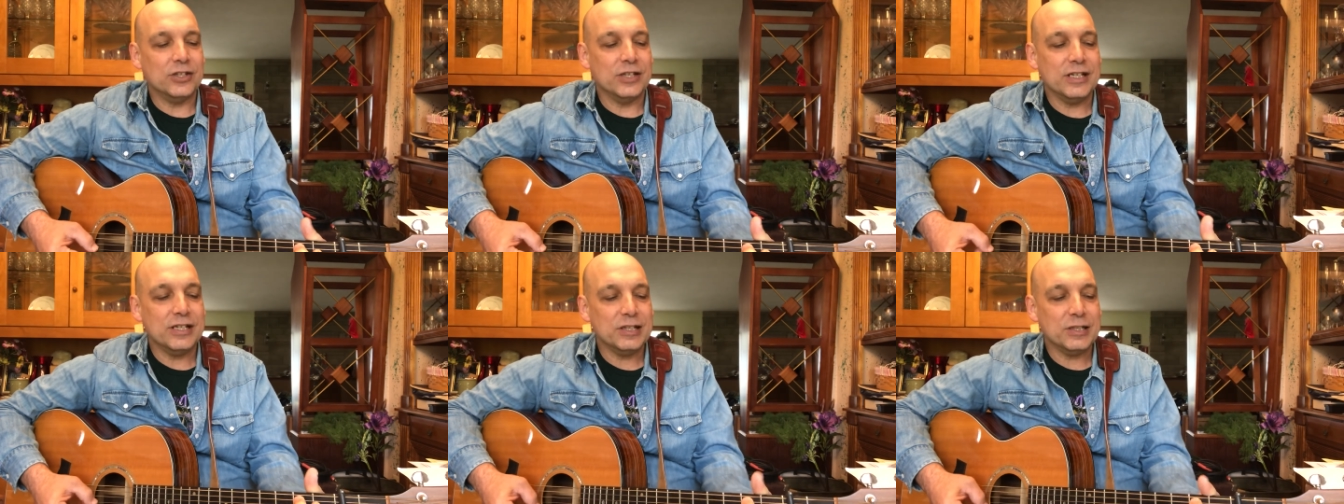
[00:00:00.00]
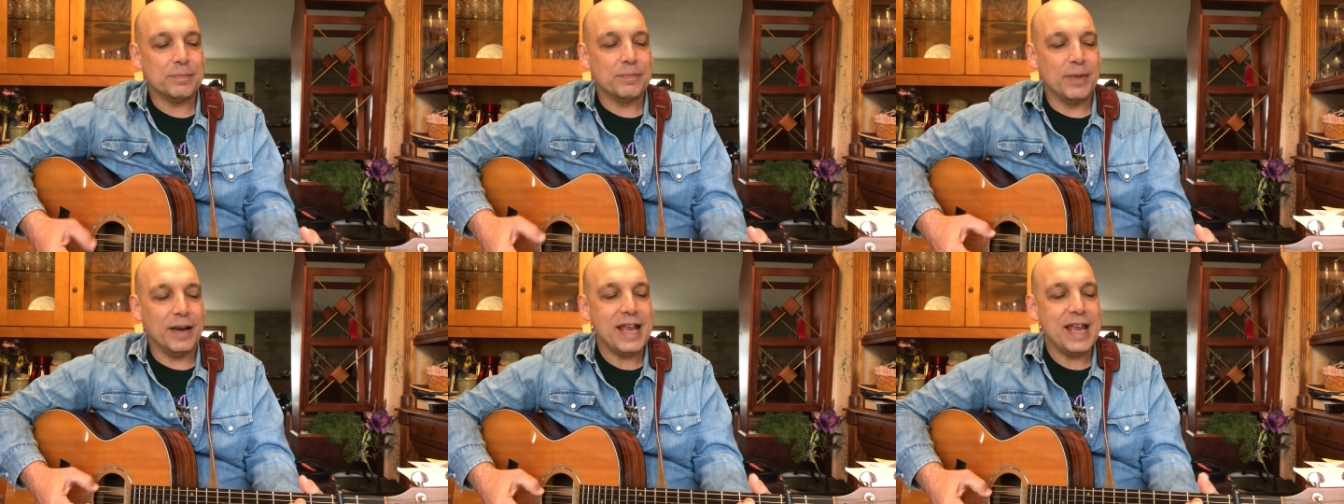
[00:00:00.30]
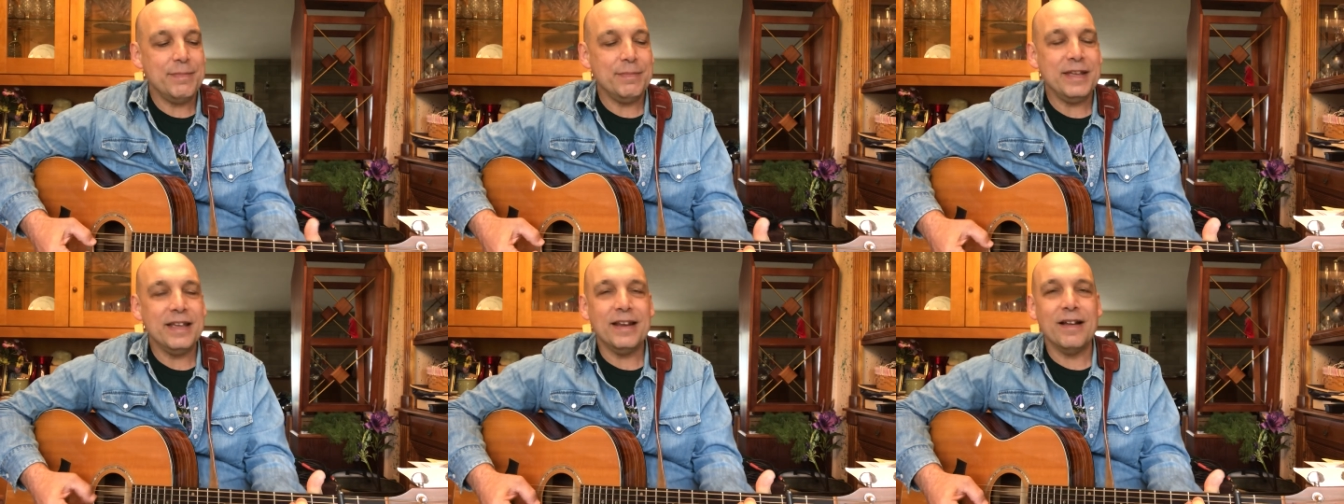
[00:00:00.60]
Just
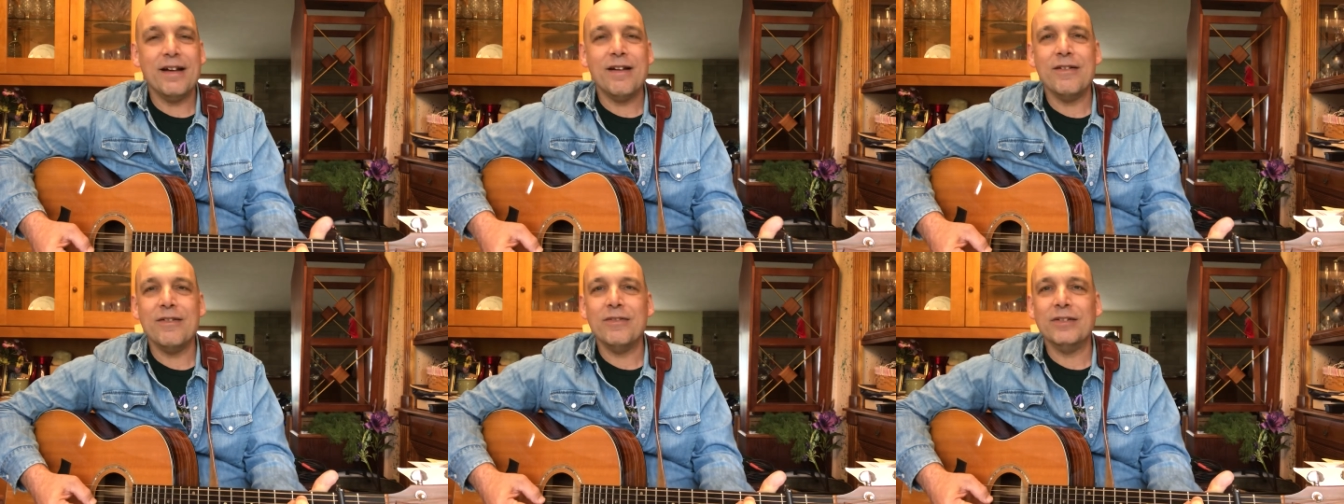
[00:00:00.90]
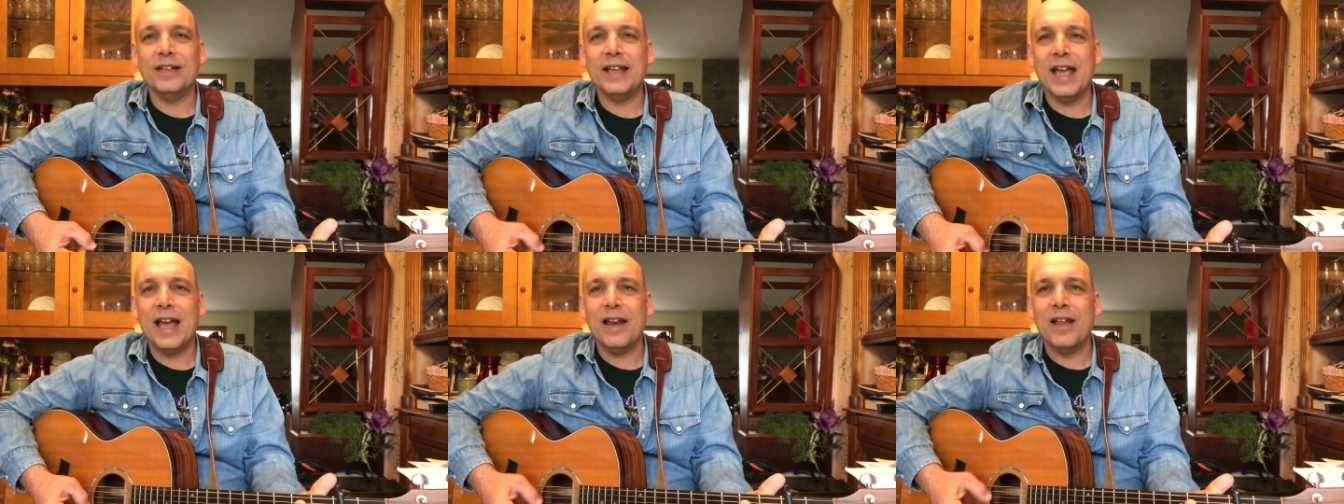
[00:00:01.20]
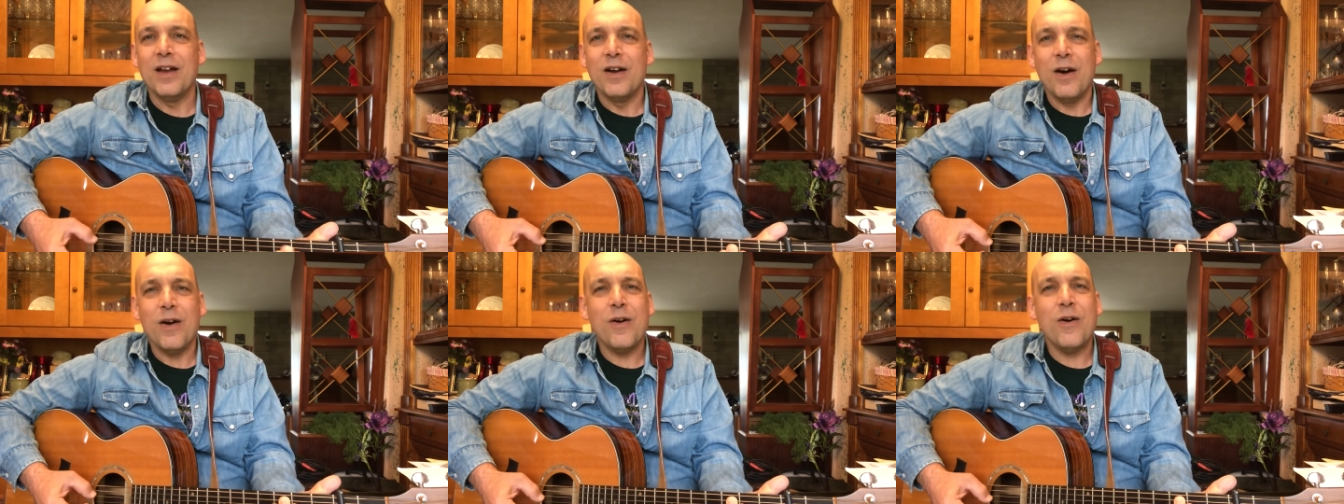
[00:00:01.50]
blame it on
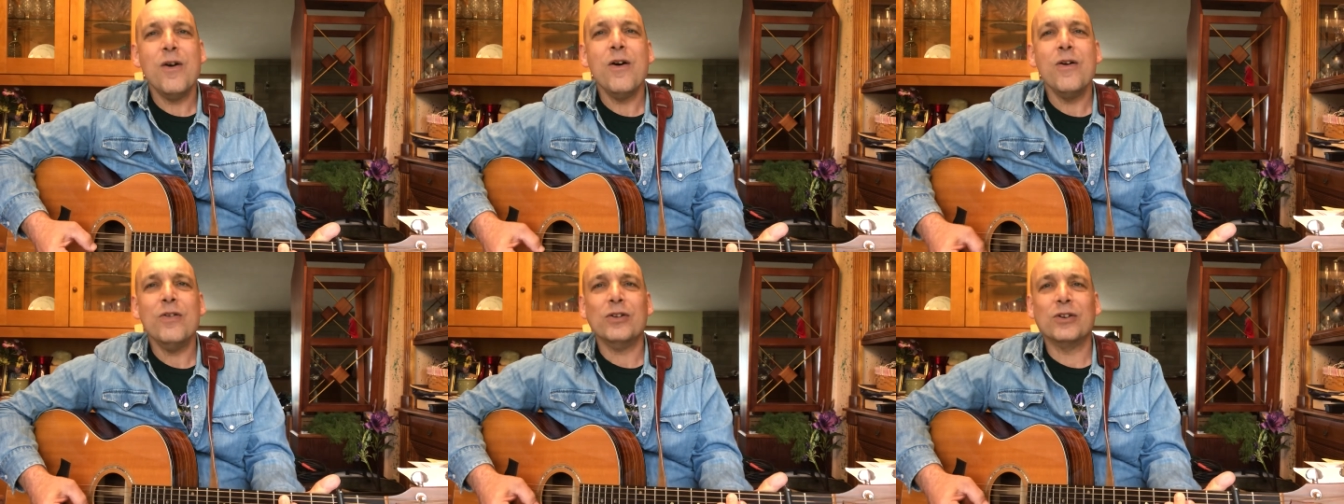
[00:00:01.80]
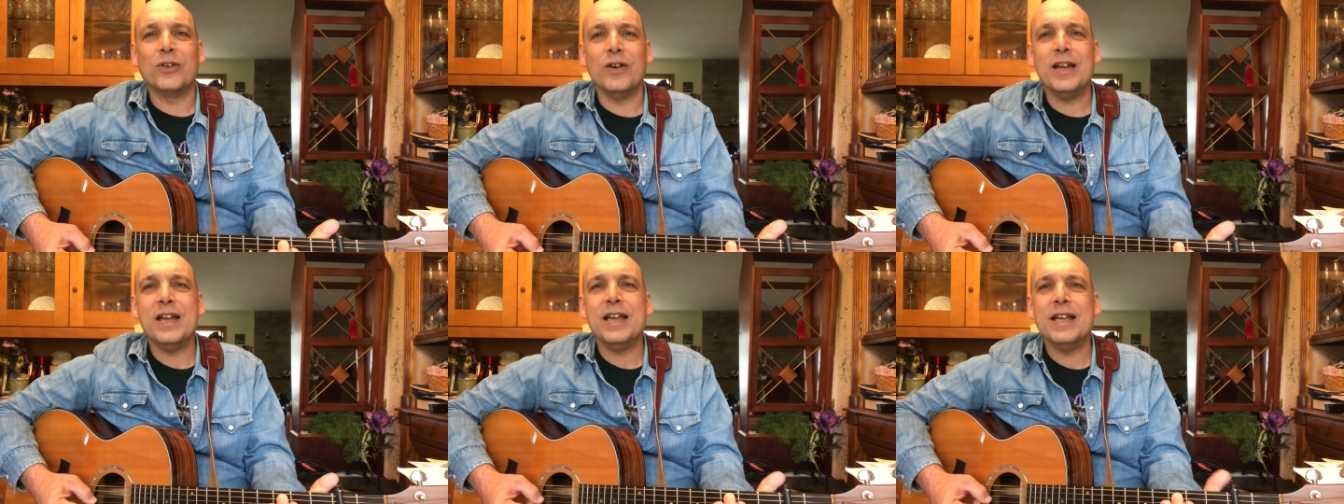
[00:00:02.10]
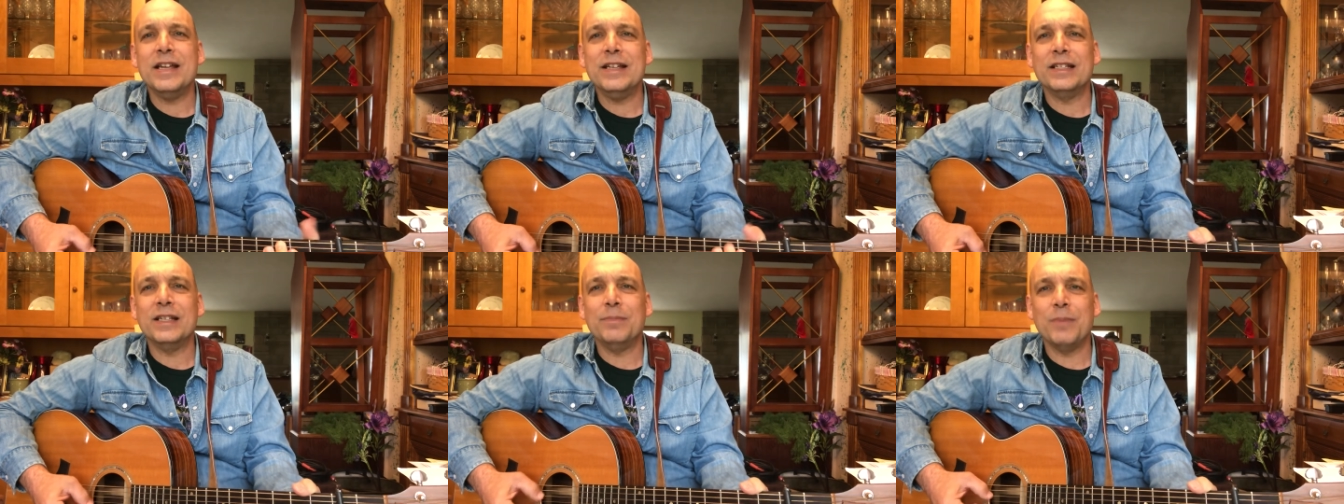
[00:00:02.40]
that old
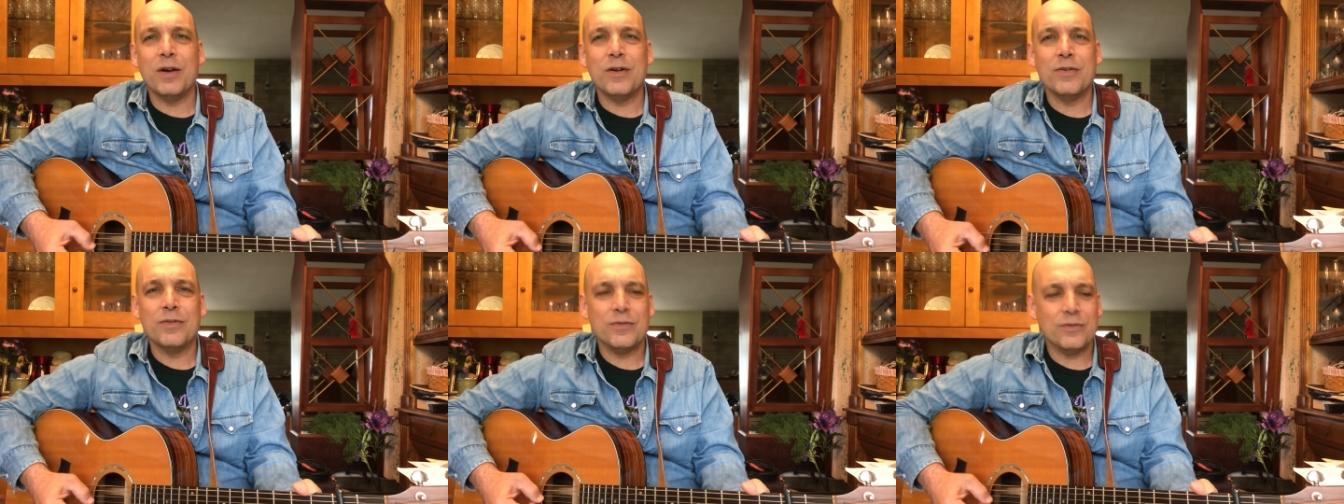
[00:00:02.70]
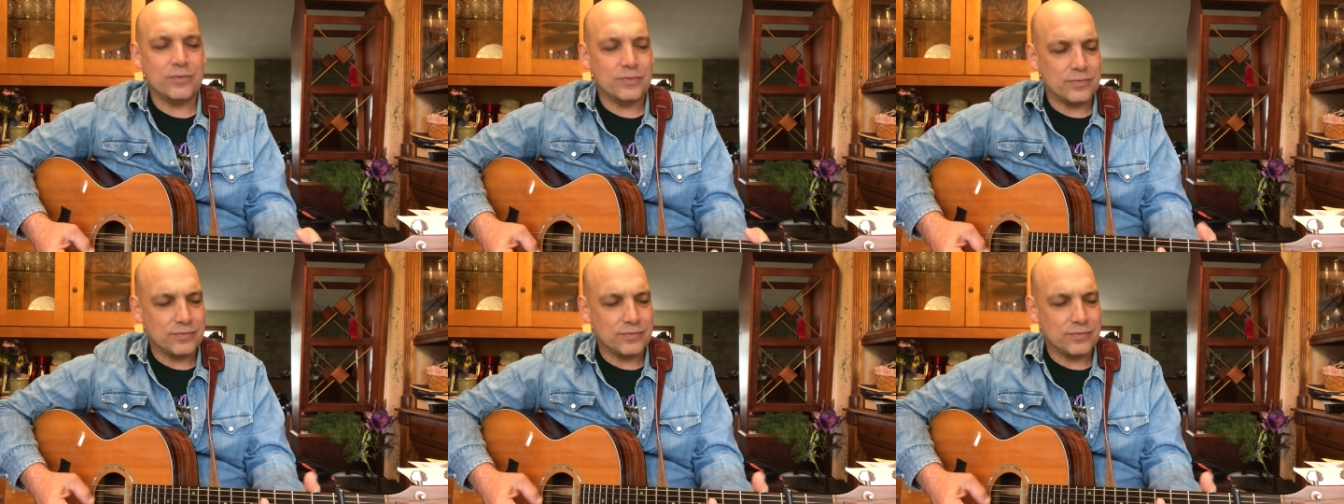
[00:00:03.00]
crazy bone.